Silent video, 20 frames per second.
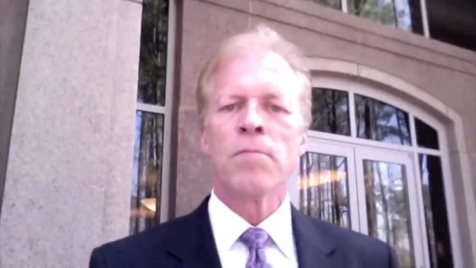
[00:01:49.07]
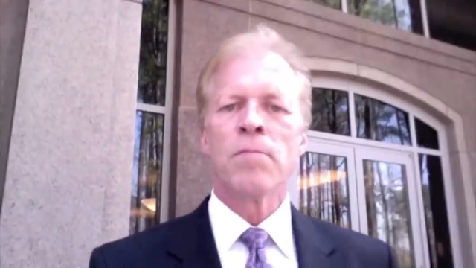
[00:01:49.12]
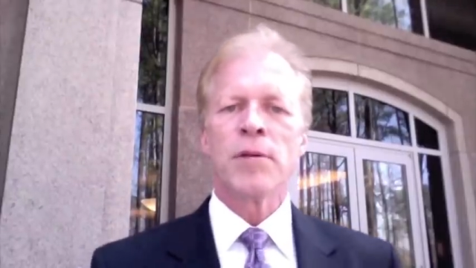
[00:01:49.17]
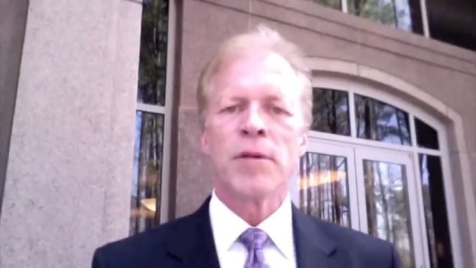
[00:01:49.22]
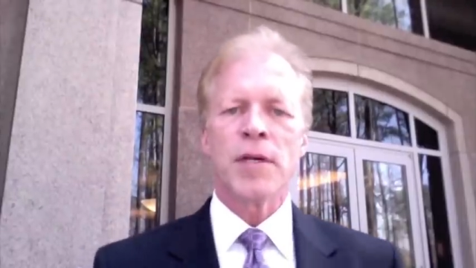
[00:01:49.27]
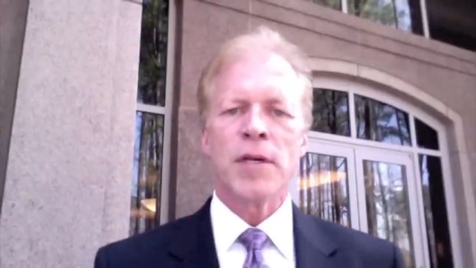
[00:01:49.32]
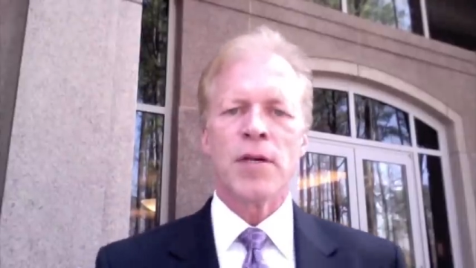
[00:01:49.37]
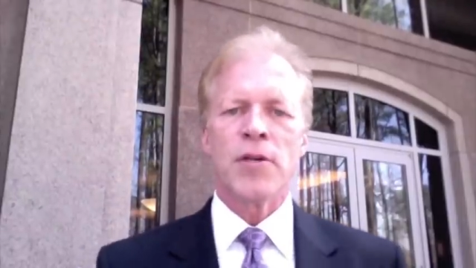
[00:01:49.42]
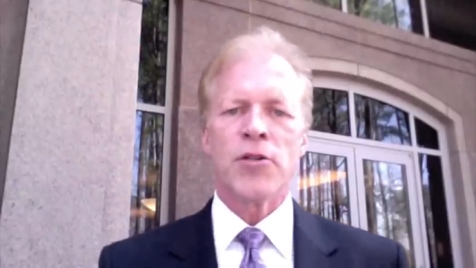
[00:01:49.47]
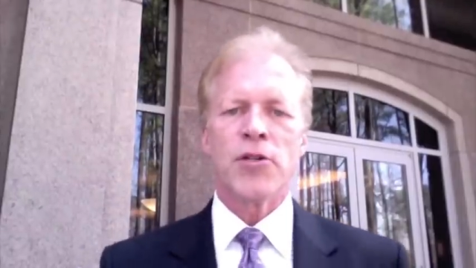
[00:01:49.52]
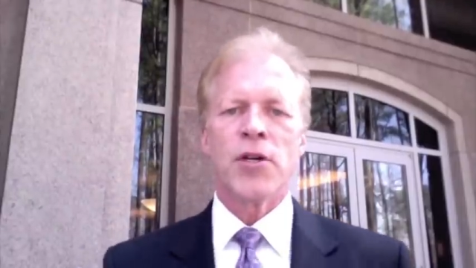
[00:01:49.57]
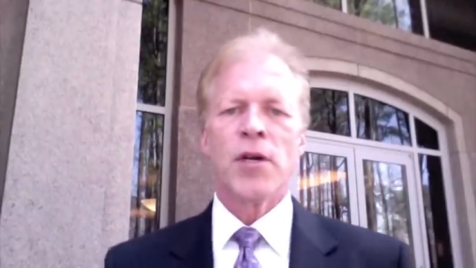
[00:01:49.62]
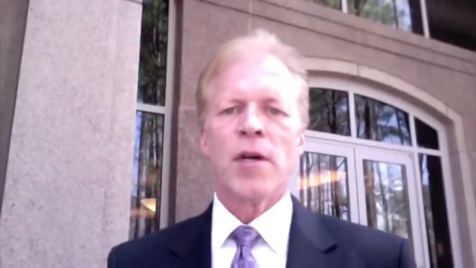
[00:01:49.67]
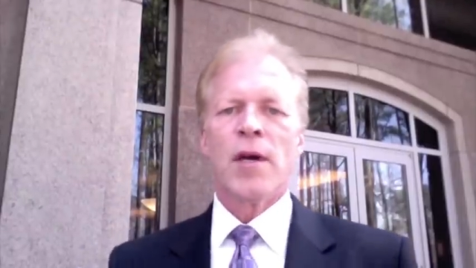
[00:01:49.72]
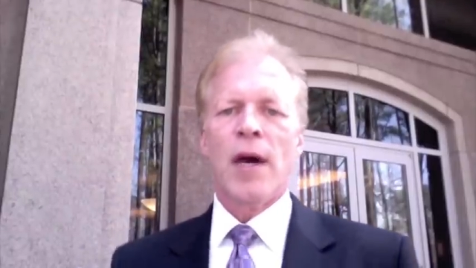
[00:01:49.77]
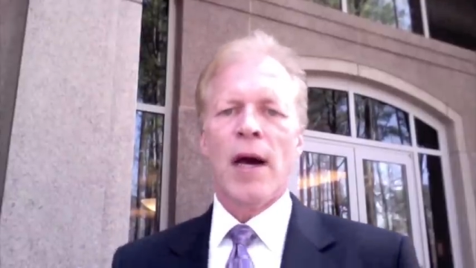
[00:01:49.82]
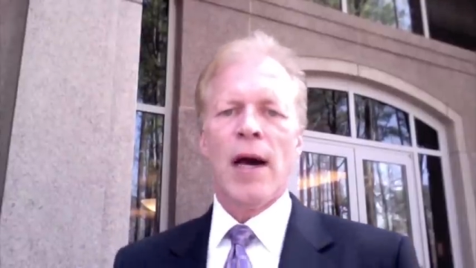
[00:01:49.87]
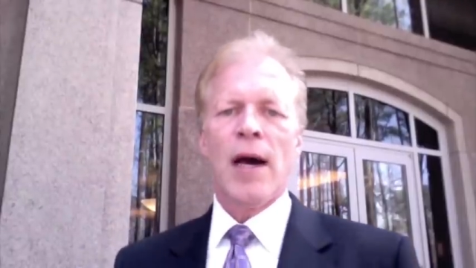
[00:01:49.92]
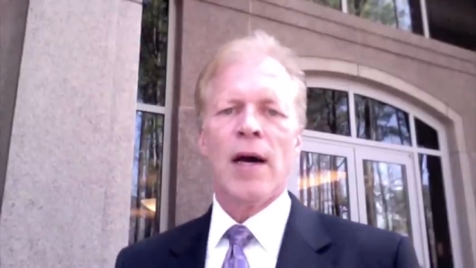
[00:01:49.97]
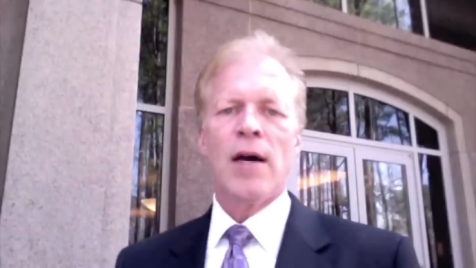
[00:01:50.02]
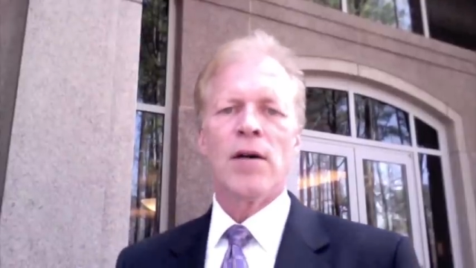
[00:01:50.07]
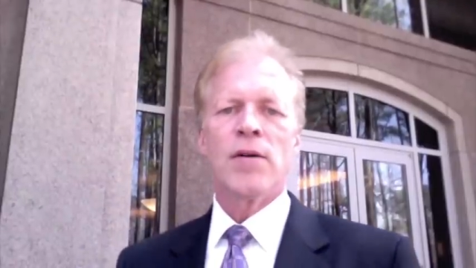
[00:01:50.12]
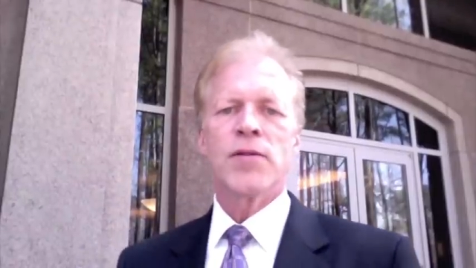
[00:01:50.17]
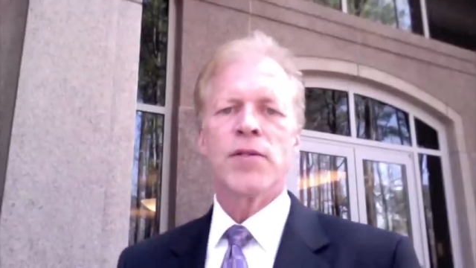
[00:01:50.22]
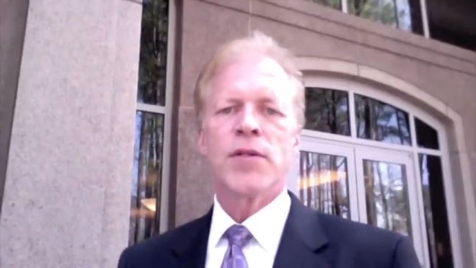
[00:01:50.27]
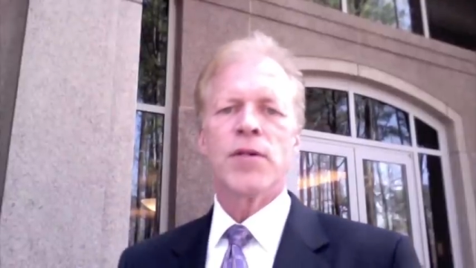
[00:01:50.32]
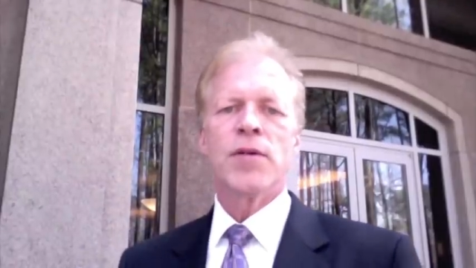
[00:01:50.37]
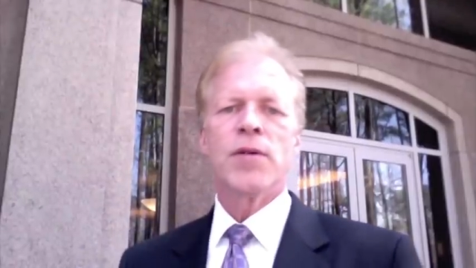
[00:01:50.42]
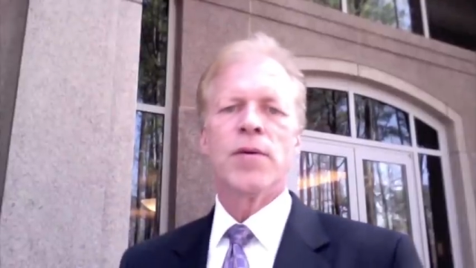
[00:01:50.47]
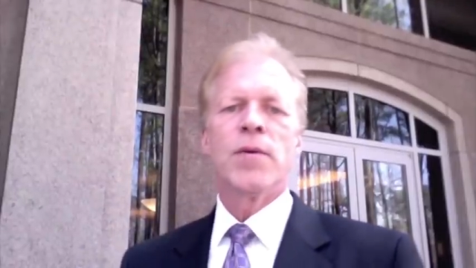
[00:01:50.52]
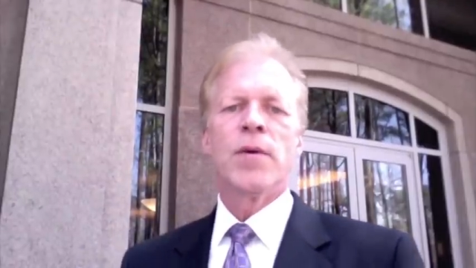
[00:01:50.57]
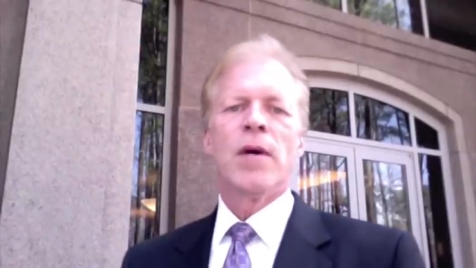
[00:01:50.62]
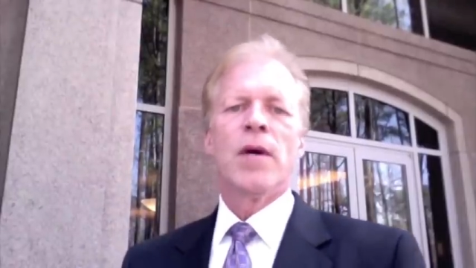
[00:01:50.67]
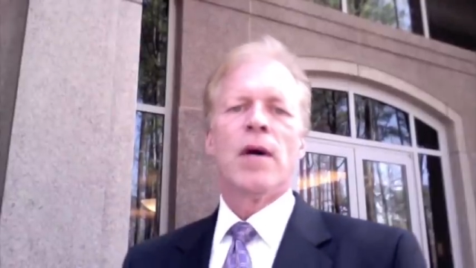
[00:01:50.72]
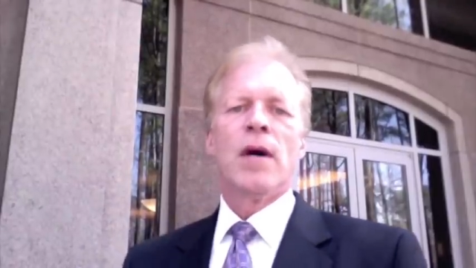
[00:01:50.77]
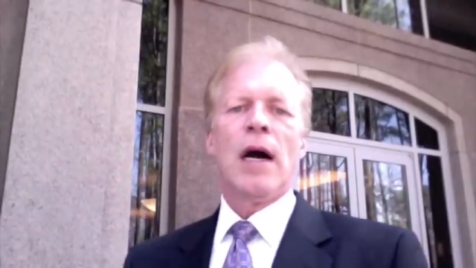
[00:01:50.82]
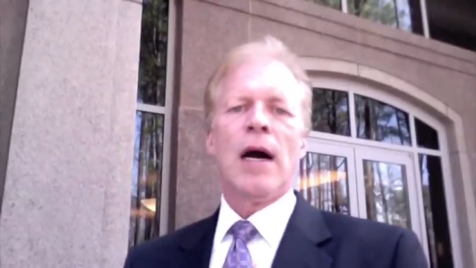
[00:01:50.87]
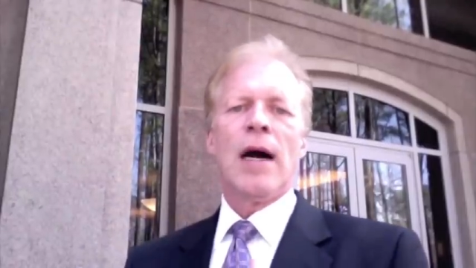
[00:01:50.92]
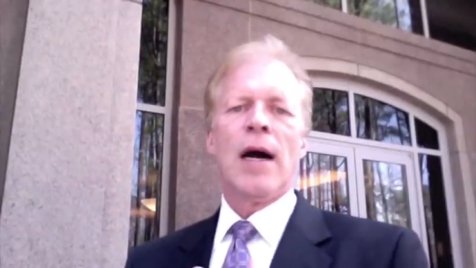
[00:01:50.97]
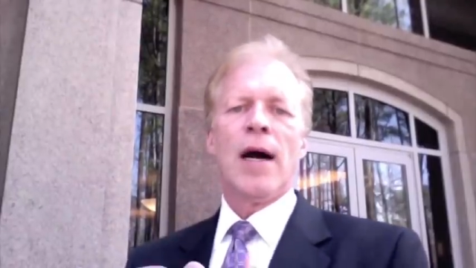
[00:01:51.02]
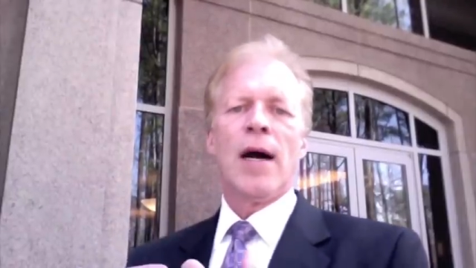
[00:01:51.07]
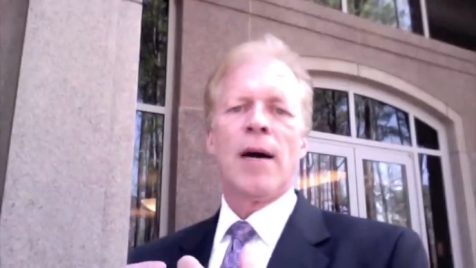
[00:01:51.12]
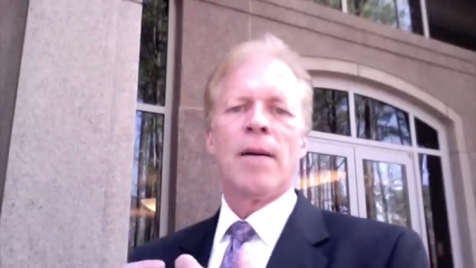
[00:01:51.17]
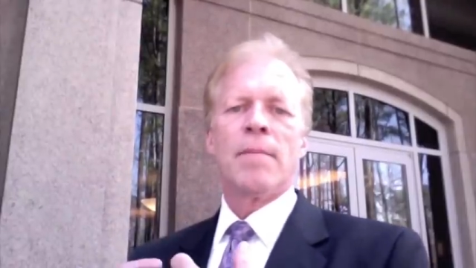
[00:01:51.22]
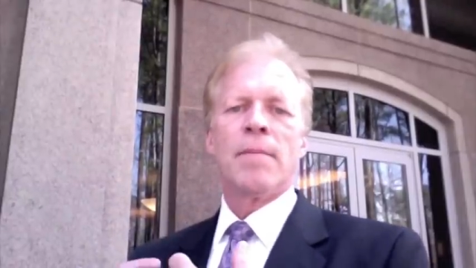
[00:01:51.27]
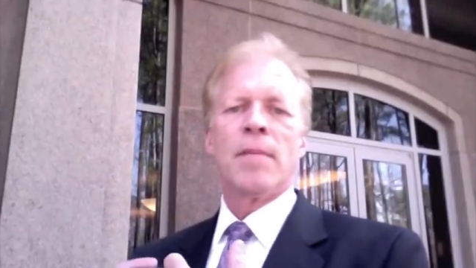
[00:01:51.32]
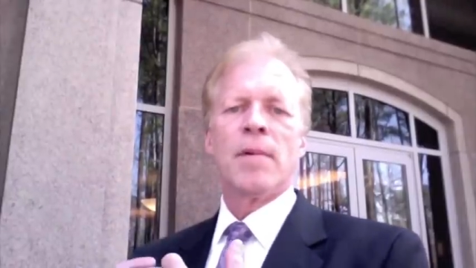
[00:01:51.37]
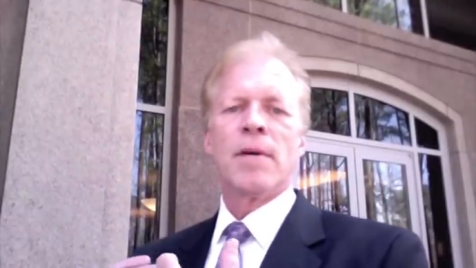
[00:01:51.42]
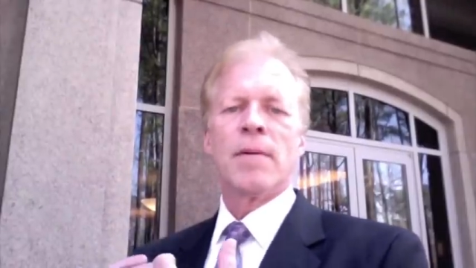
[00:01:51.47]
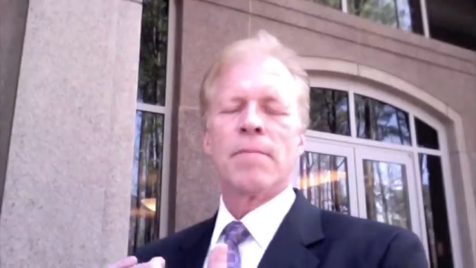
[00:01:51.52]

bleach, how to um,